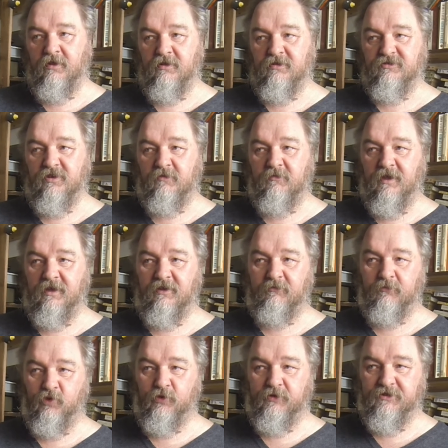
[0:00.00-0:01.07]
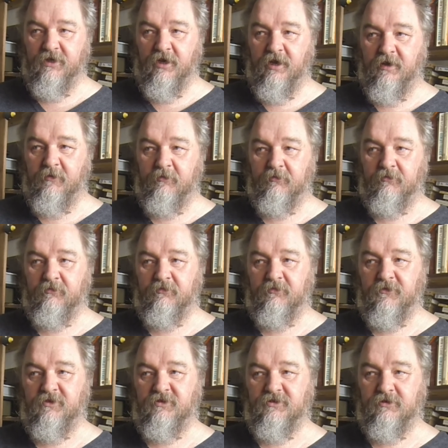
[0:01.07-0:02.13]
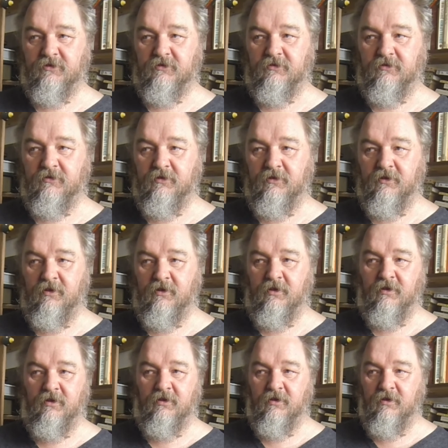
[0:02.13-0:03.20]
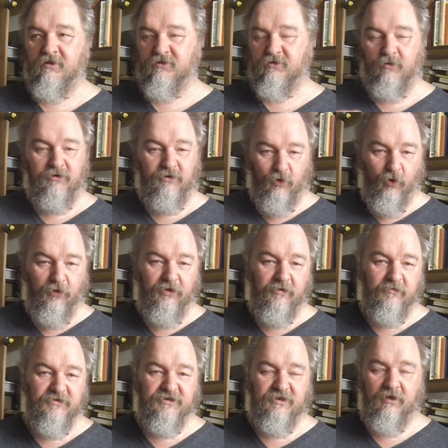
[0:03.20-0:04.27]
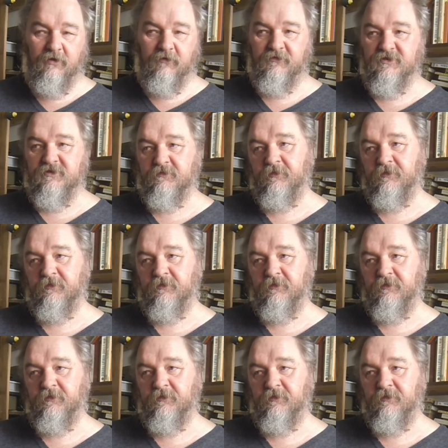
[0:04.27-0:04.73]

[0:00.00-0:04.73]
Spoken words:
So men have more time to adorn themselves,